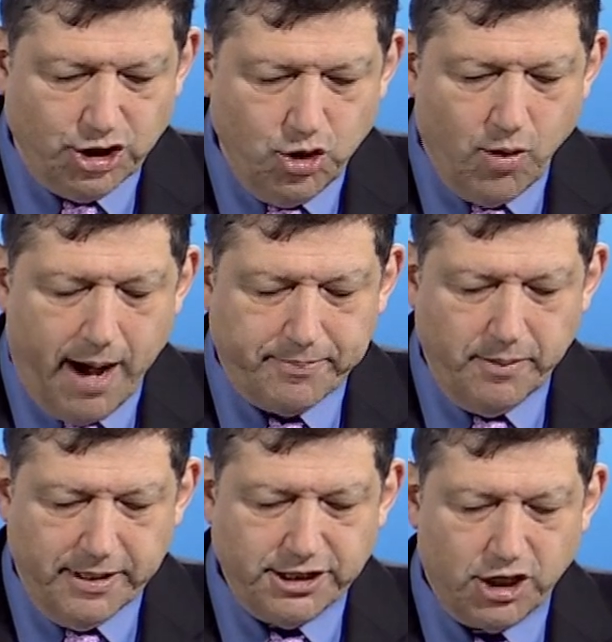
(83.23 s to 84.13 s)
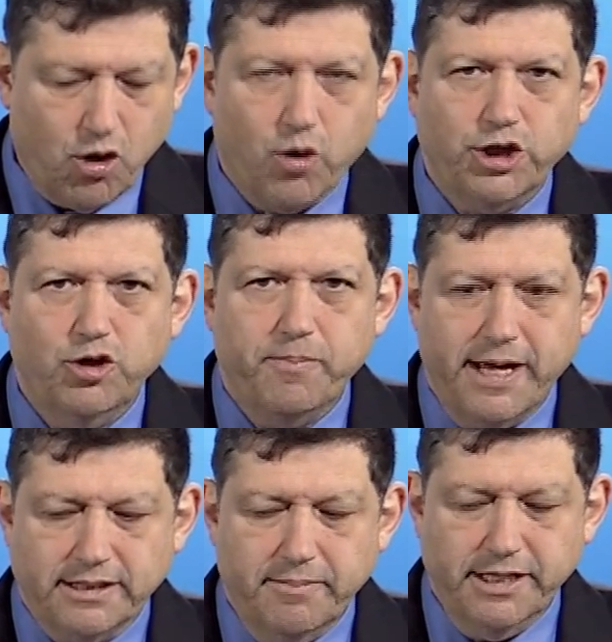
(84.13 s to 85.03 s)
too optimistic or too
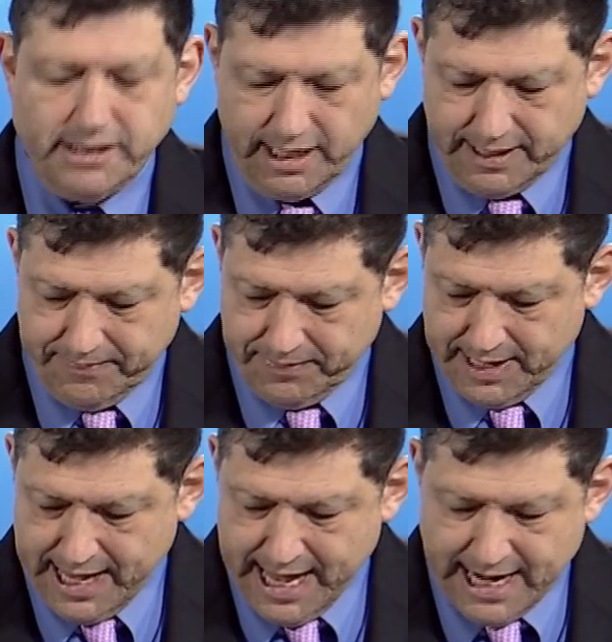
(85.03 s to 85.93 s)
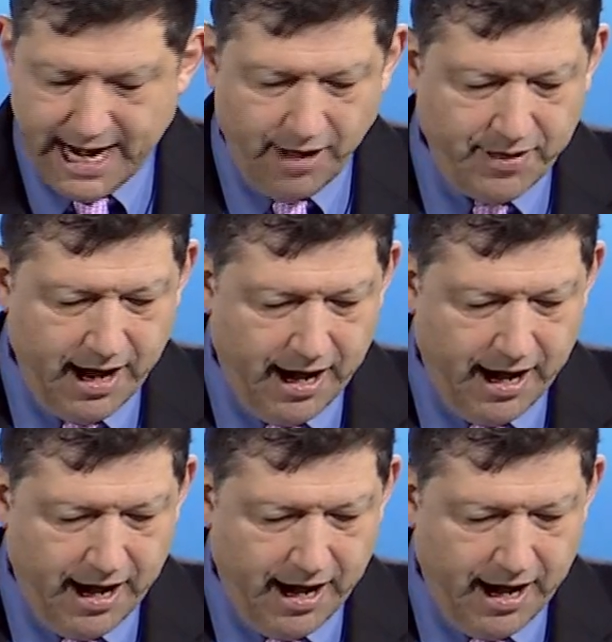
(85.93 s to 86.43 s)
pessimistic. Now, the